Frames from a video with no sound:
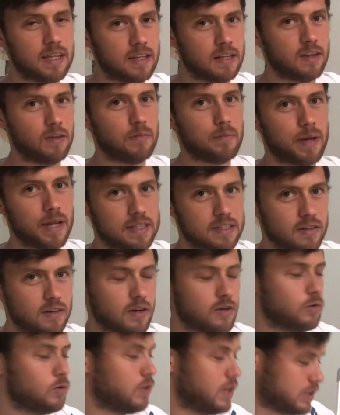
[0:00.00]
a lot better
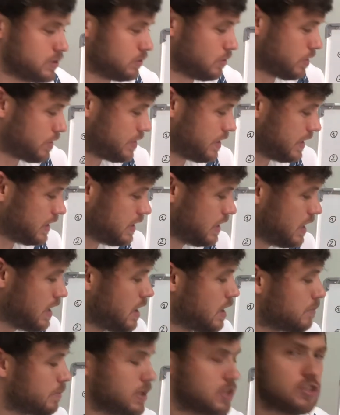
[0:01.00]
and all that sort of thing,
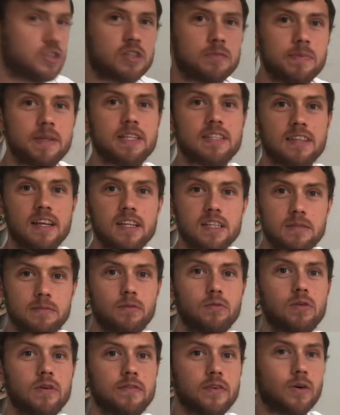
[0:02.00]
but just be sensible
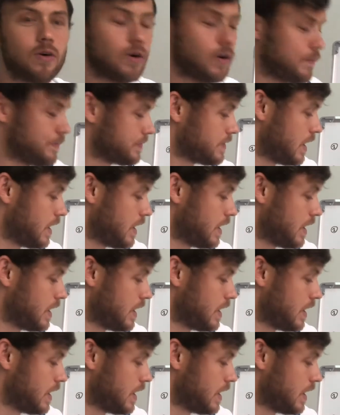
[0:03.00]
with your